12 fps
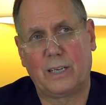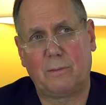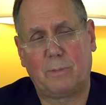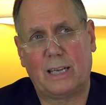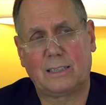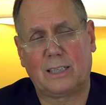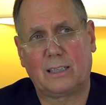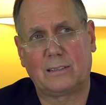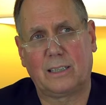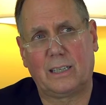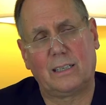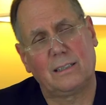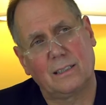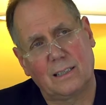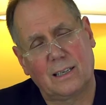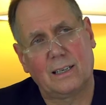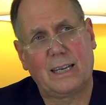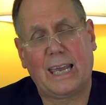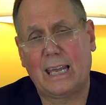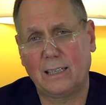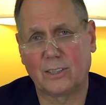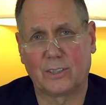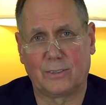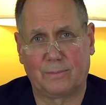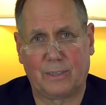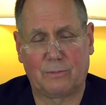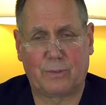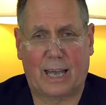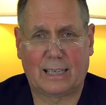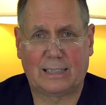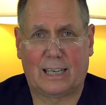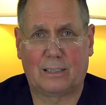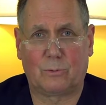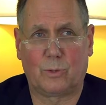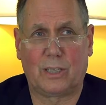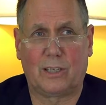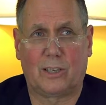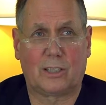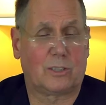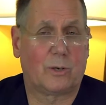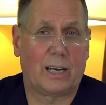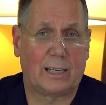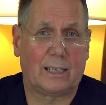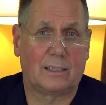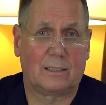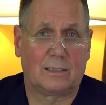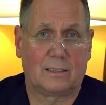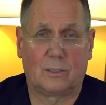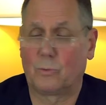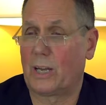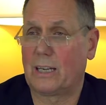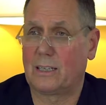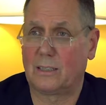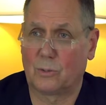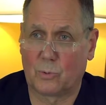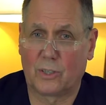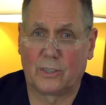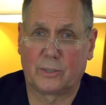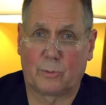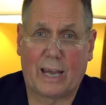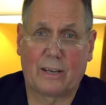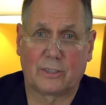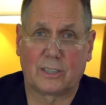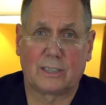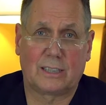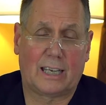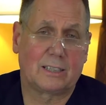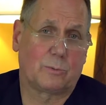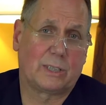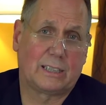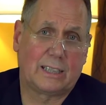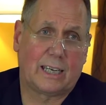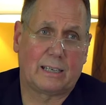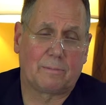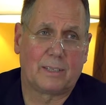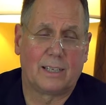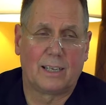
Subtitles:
basically handle the fact that we are creating the world around us as we see.